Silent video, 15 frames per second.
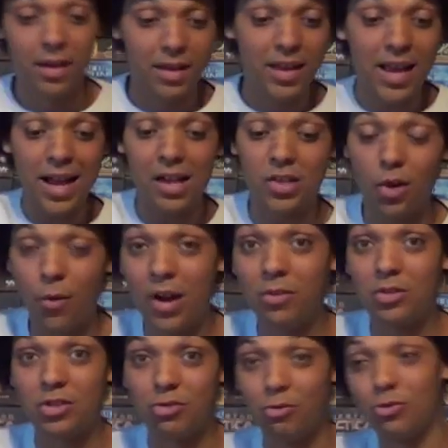Yeah, so I went
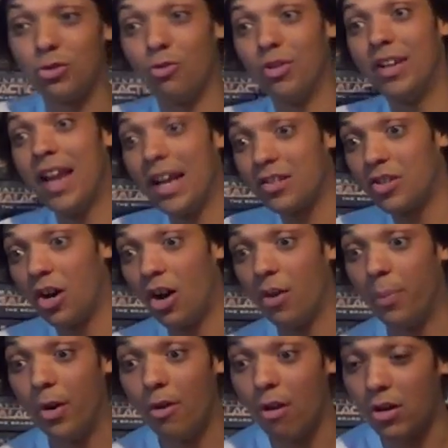on to sort of the next
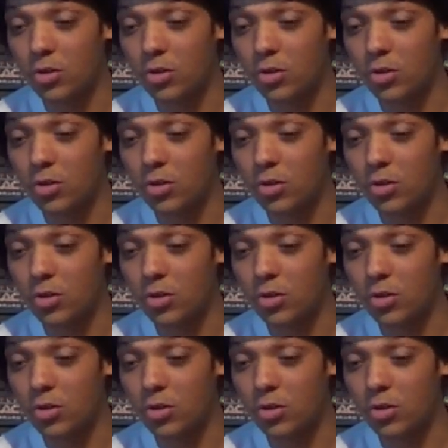car boot.